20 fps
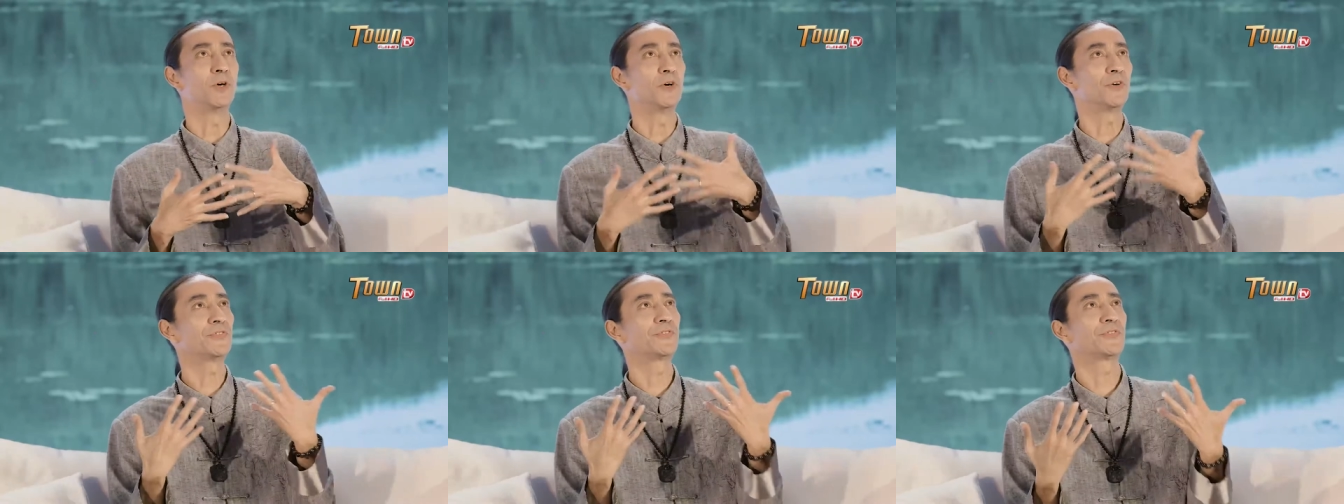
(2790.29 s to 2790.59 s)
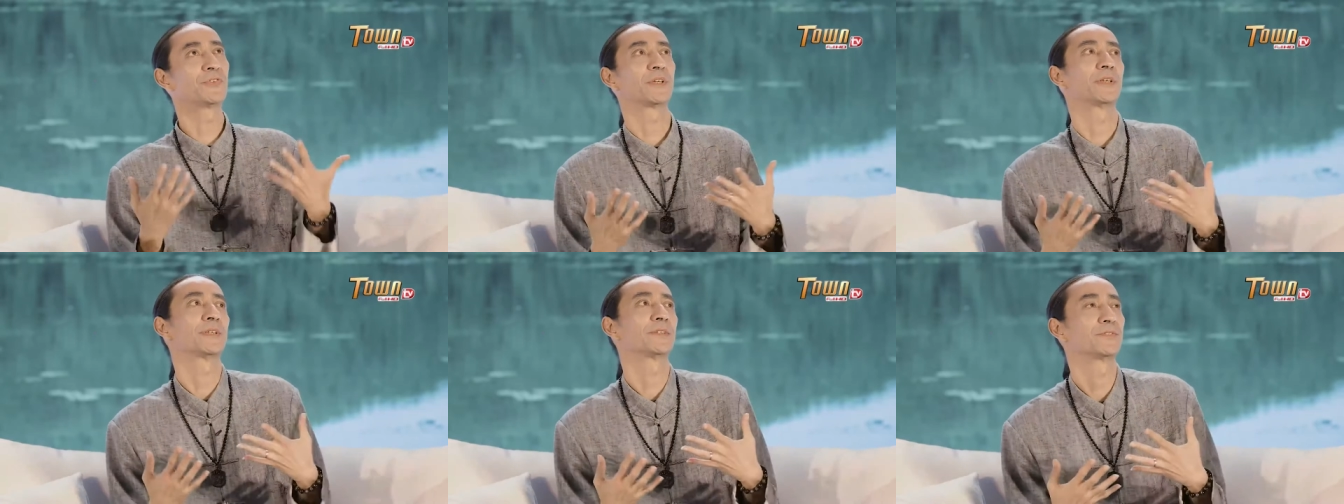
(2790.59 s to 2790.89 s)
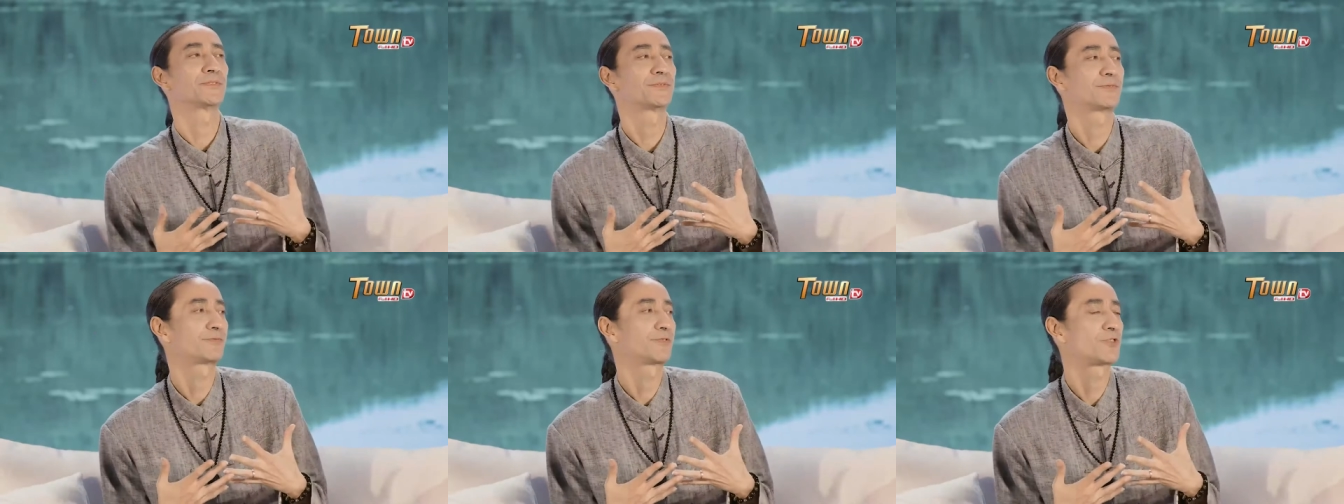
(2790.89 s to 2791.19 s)
most
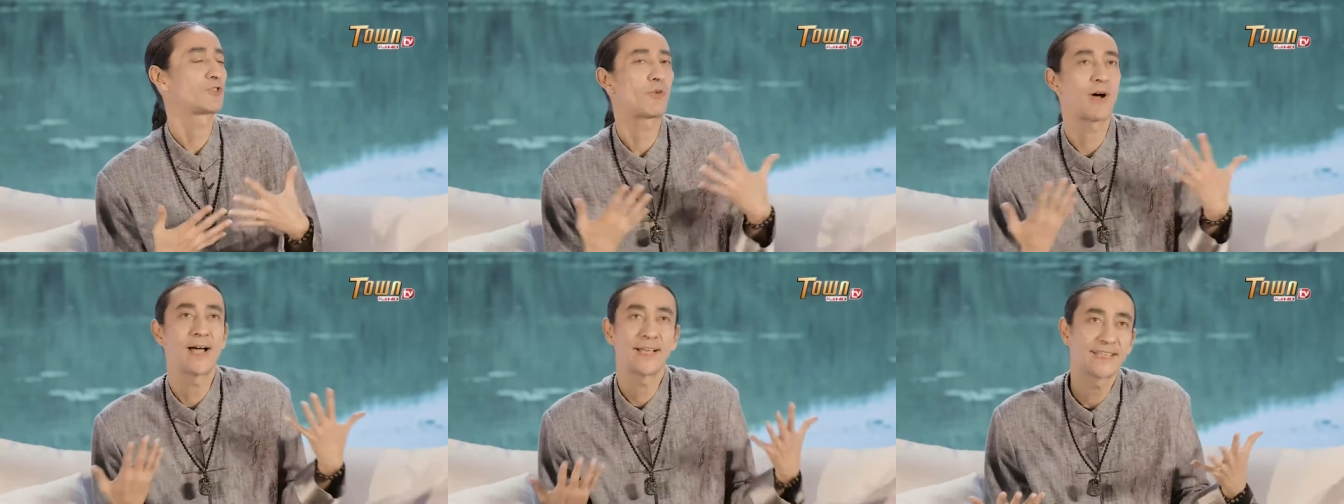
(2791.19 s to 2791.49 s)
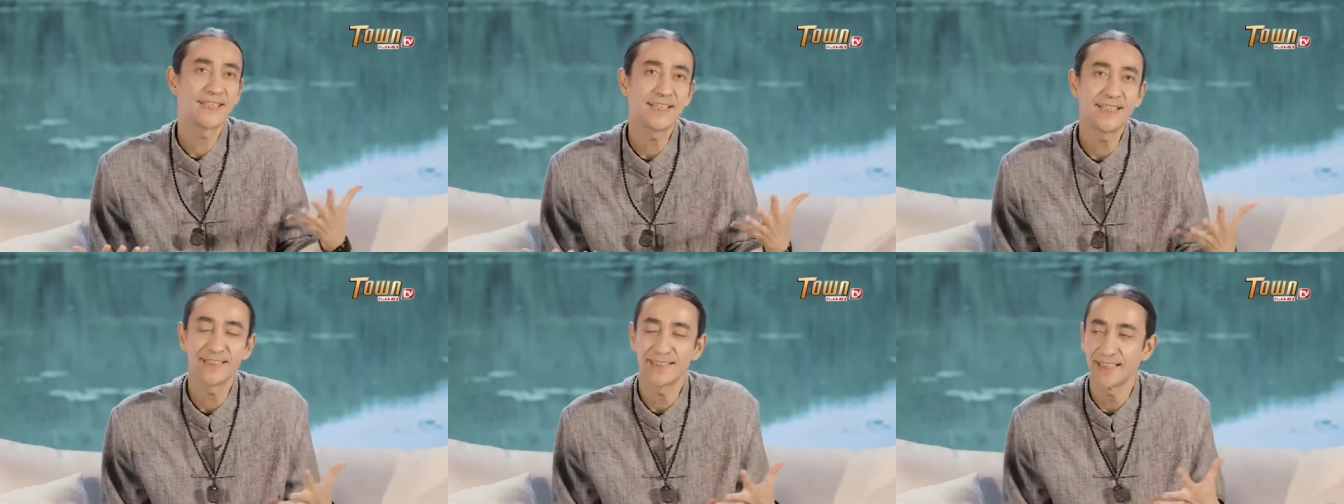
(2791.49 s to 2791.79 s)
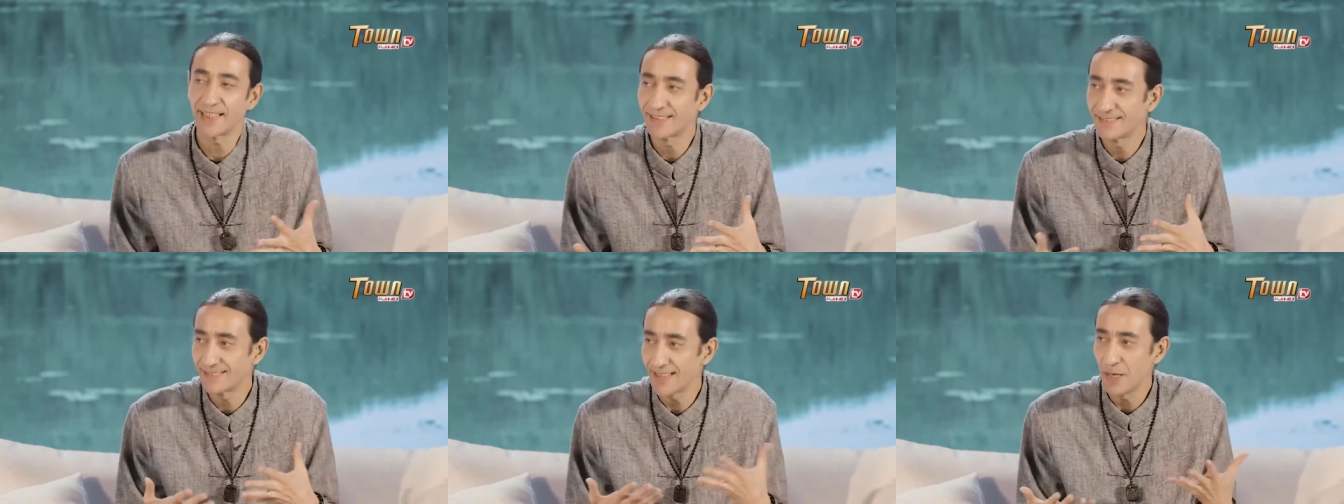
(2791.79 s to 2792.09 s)
striking
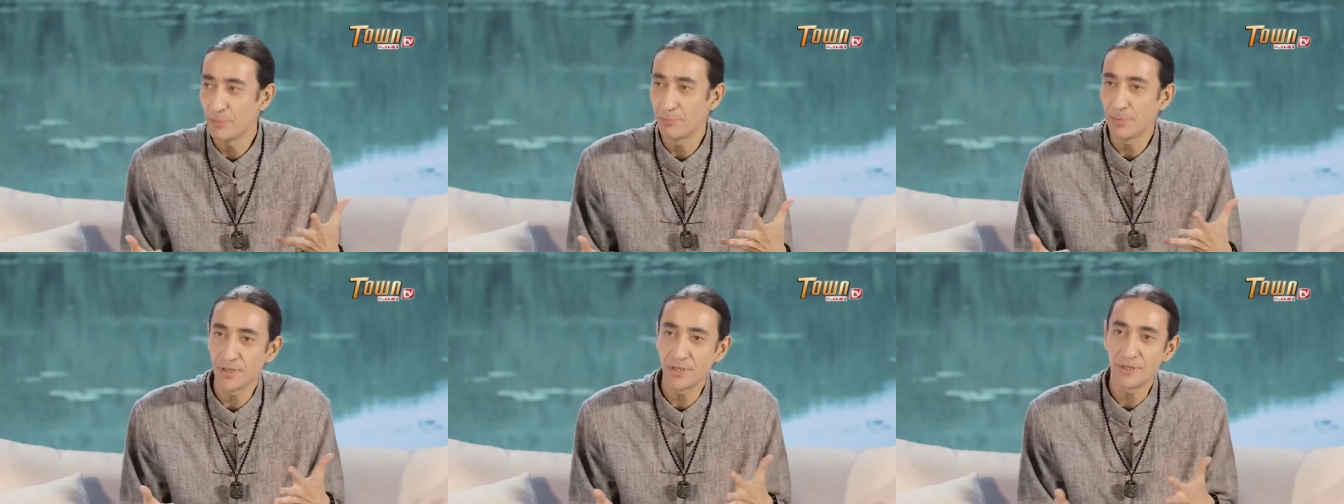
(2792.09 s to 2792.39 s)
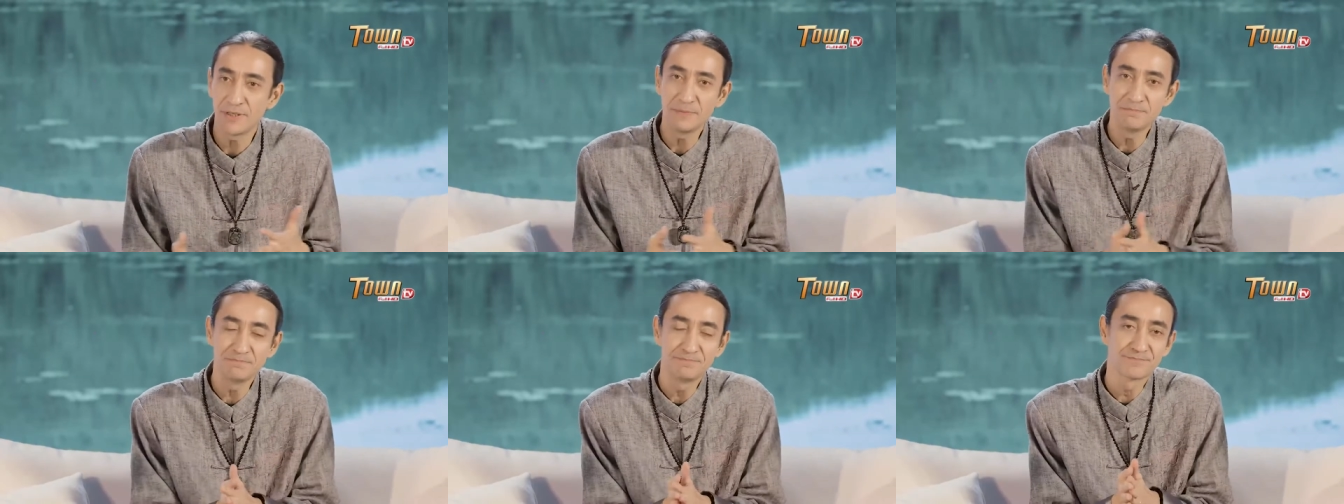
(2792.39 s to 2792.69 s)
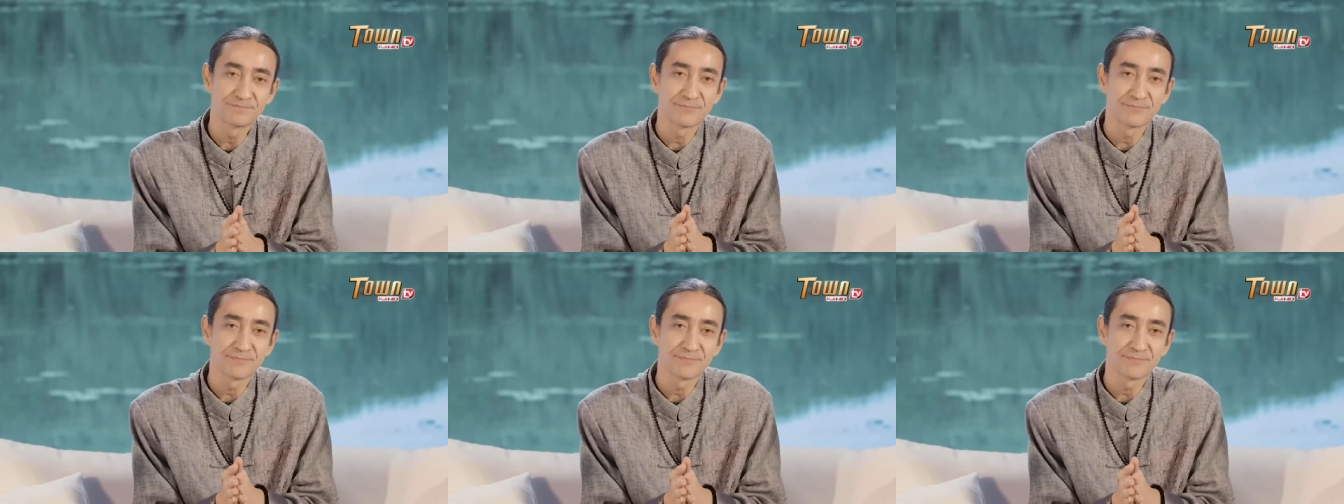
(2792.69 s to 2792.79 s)
example